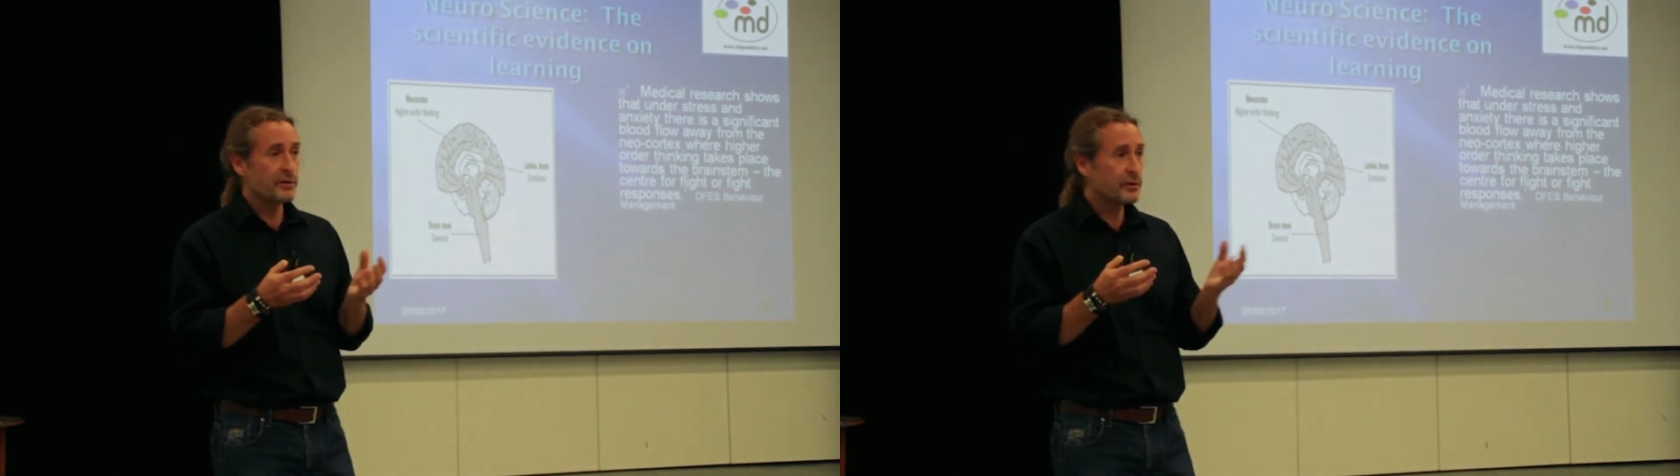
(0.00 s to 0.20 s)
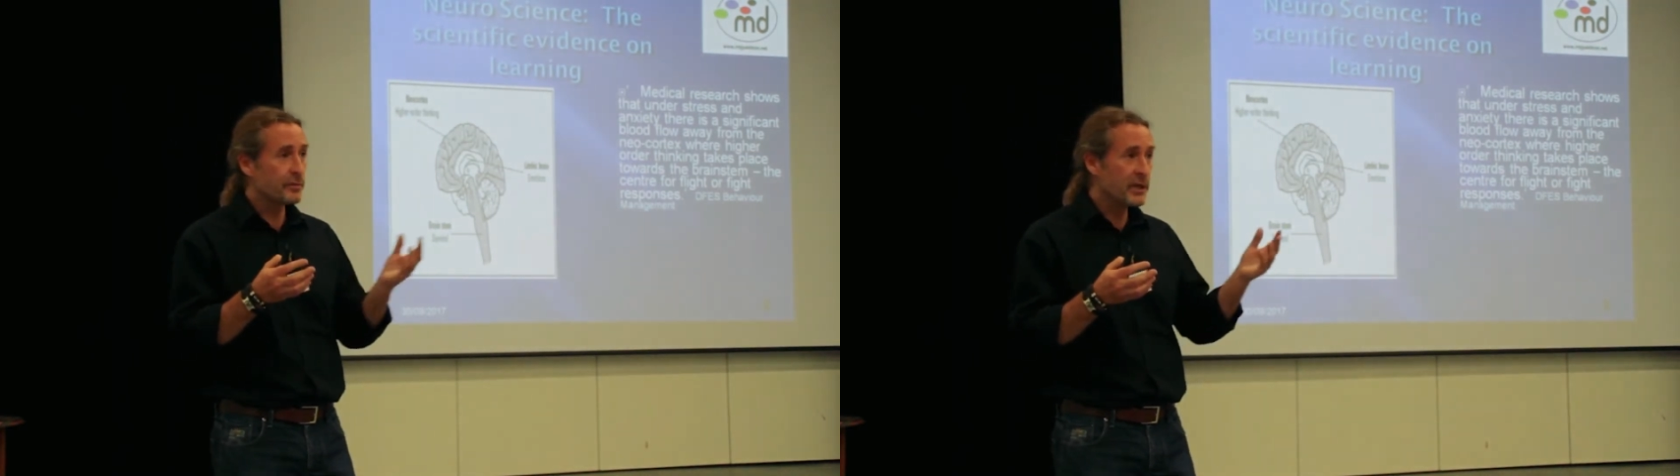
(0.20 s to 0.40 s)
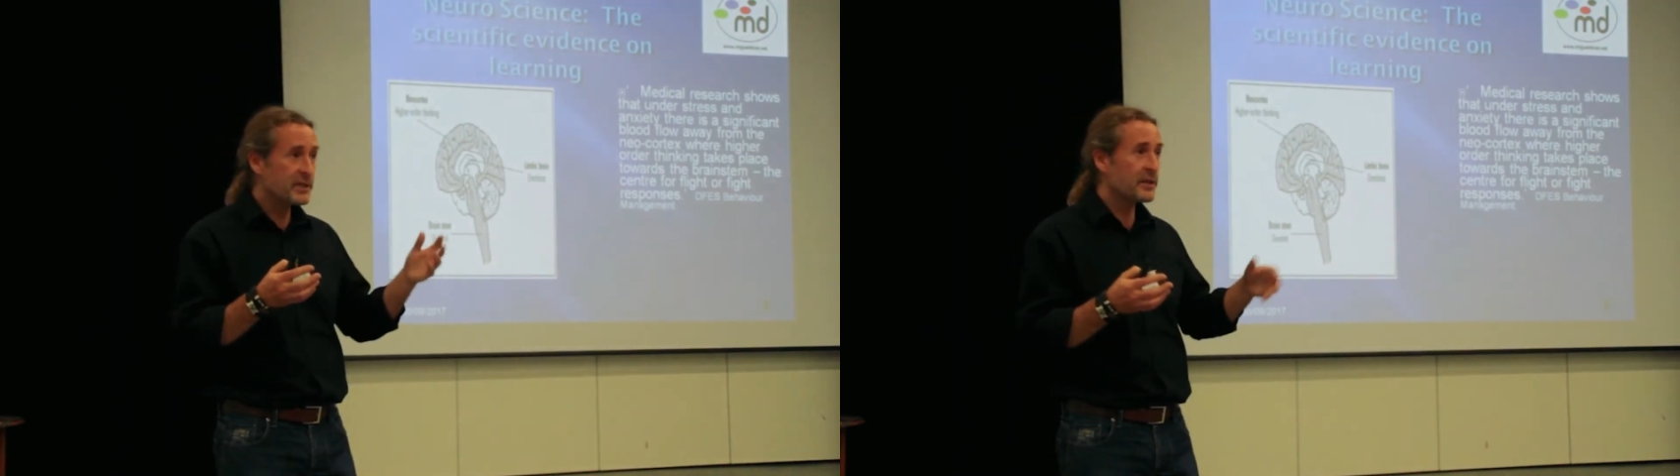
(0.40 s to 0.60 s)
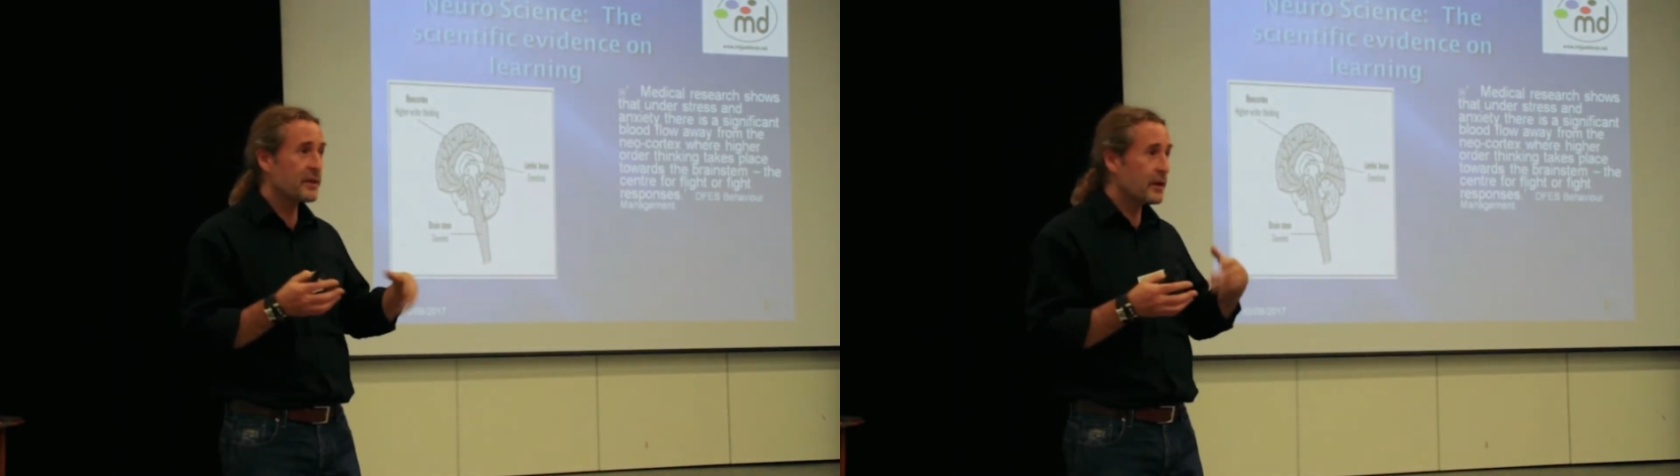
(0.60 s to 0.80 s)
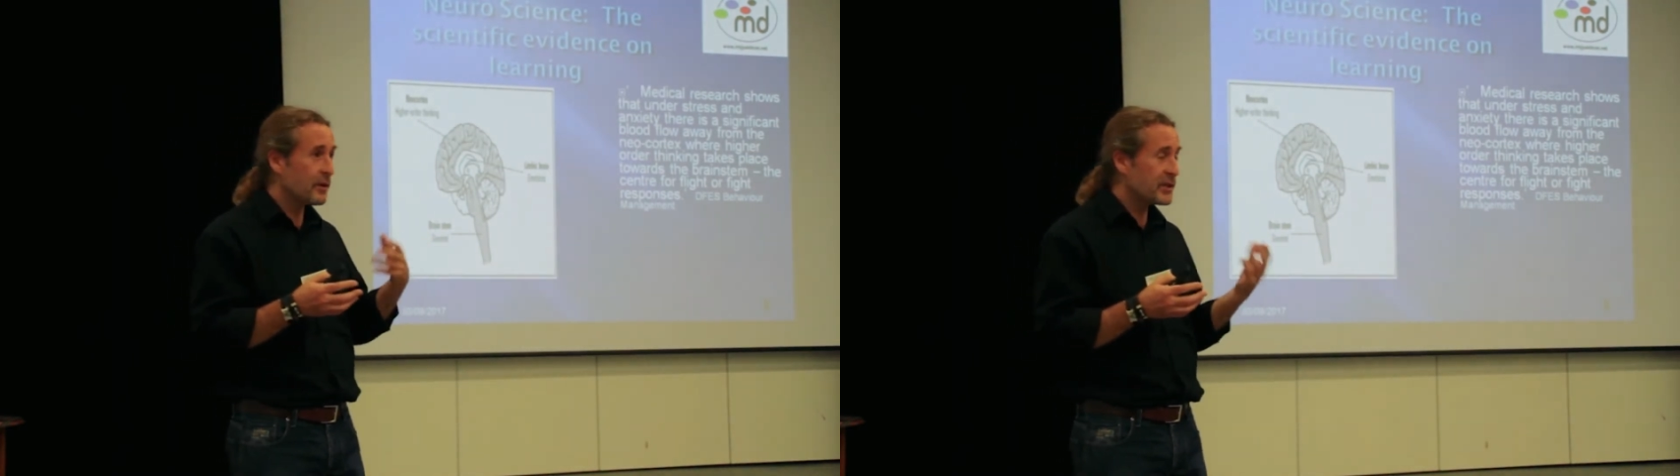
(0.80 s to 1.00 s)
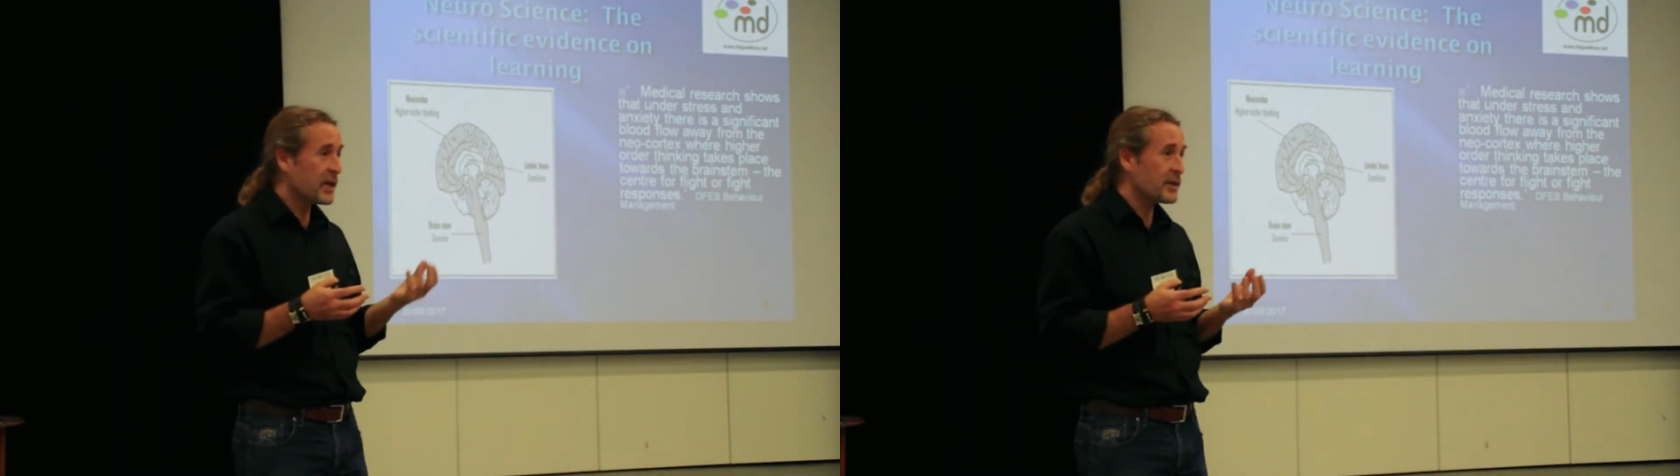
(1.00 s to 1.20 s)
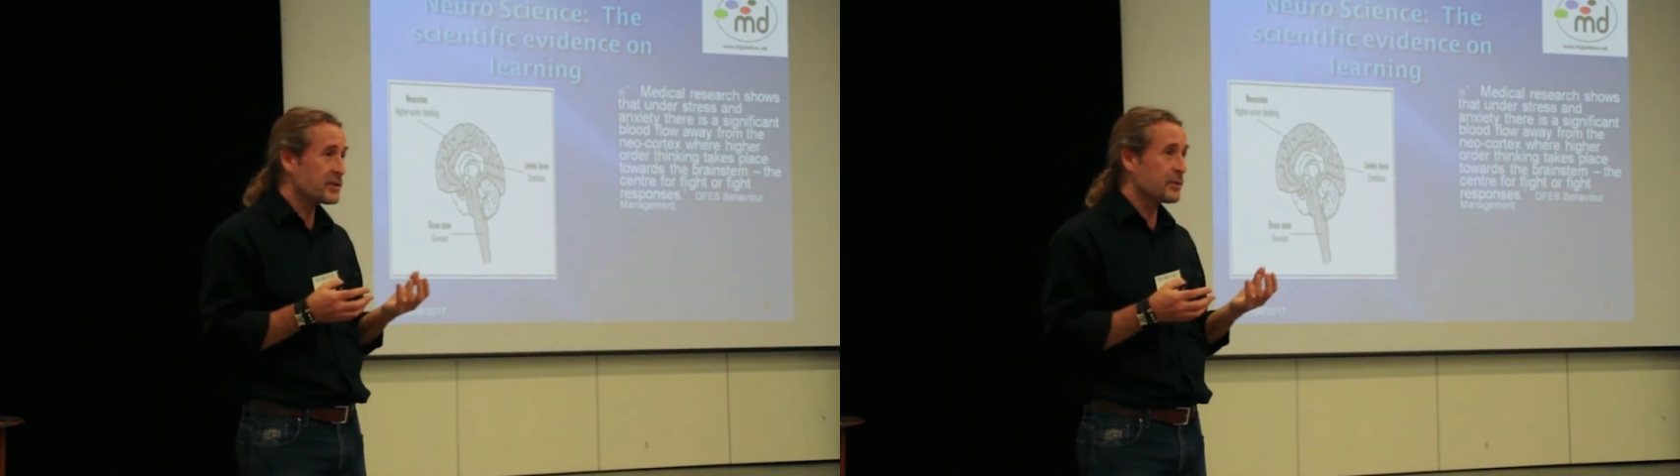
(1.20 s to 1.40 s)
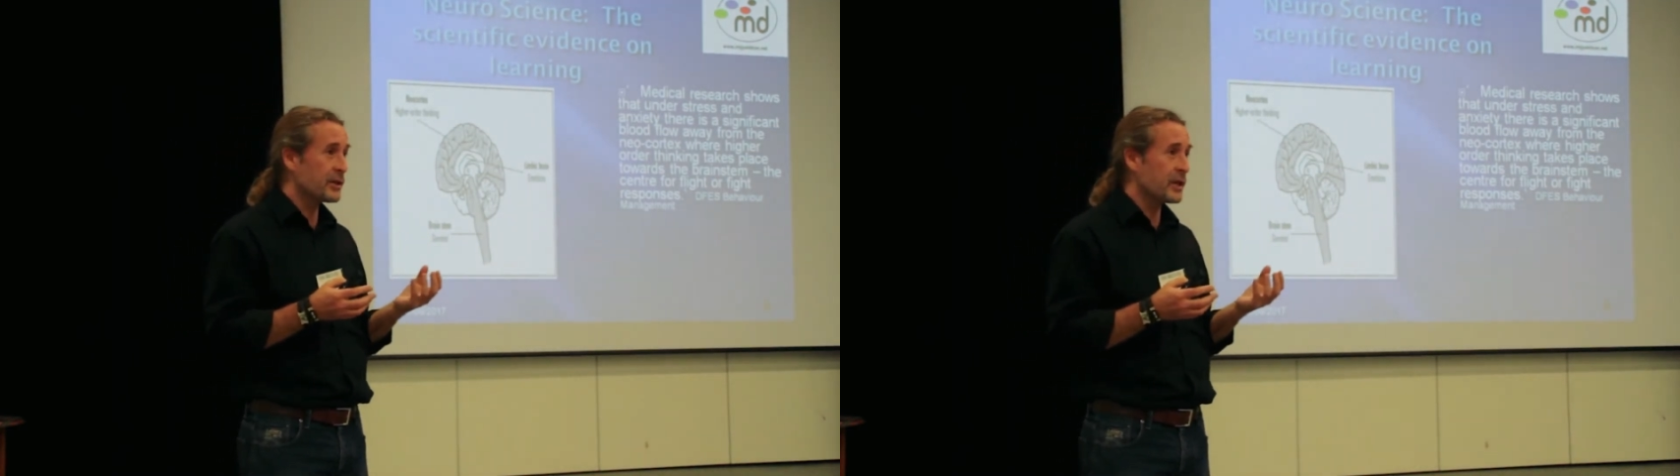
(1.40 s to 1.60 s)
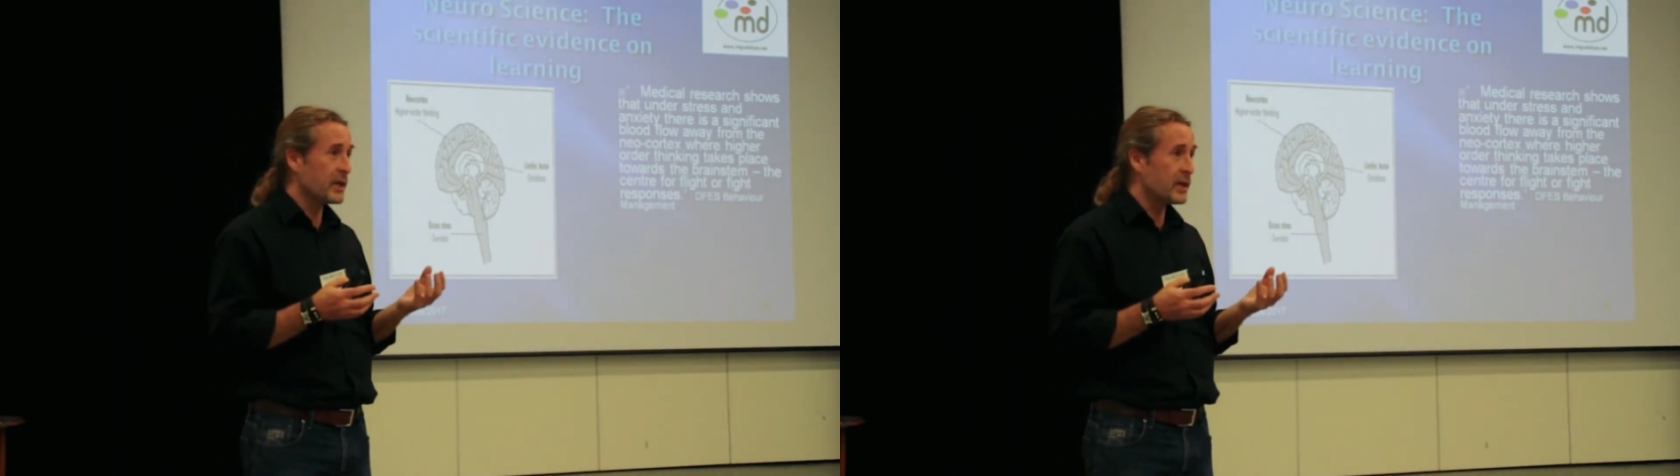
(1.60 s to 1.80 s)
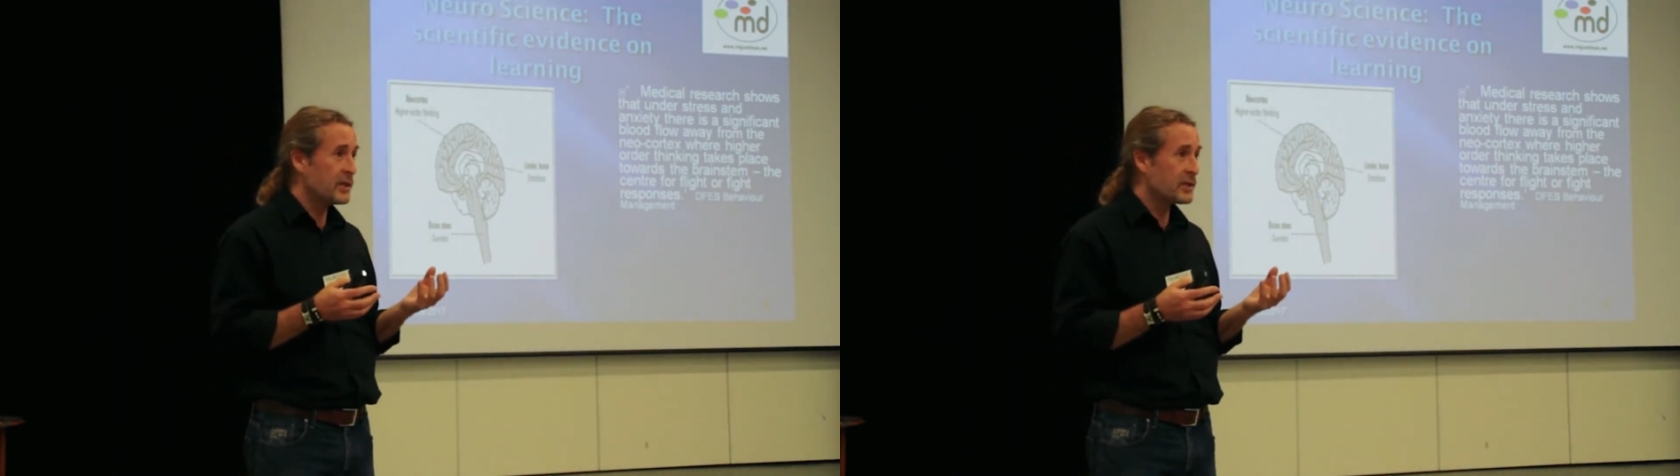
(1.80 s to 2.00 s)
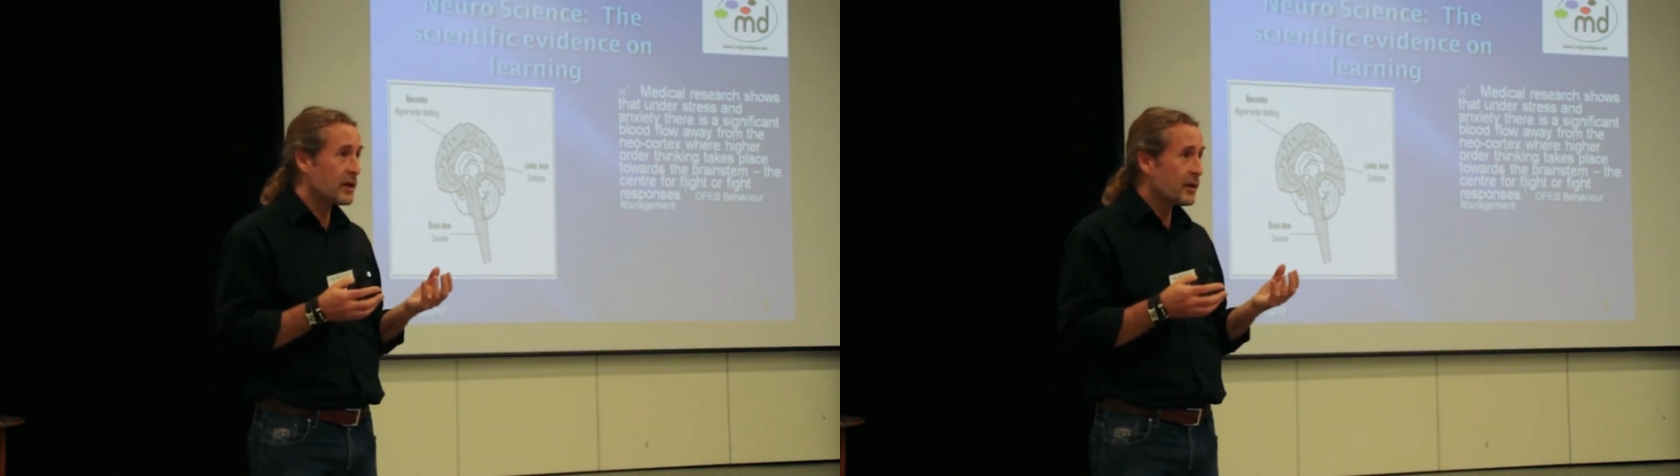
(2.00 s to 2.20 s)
through meeting their attachment needs,